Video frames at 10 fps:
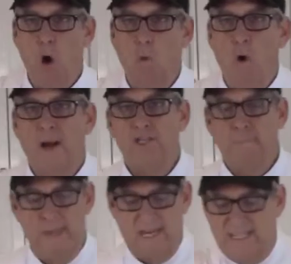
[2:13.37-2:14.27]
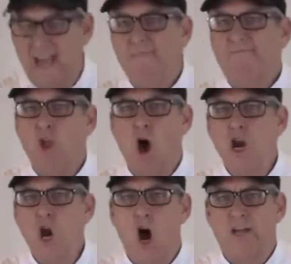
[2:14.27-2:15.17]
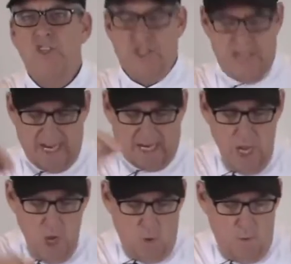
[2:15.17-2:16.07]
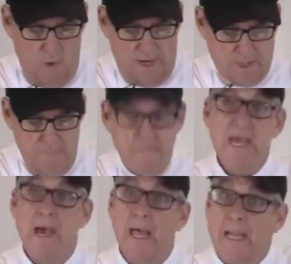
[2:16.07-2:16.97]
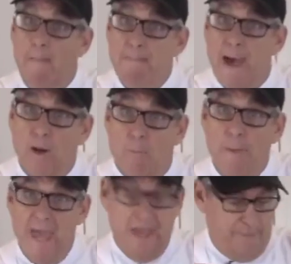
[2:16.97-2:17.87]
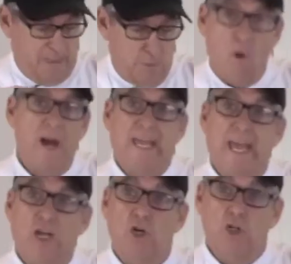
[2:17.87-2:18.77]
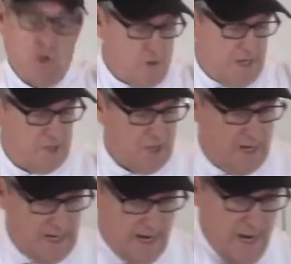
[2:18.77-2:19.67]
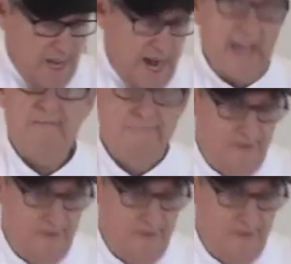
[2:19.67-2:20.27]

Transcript: don't want it to be a Teflon non-stick. We want it to be like a metal pan because we want to get a good crust on here. And I can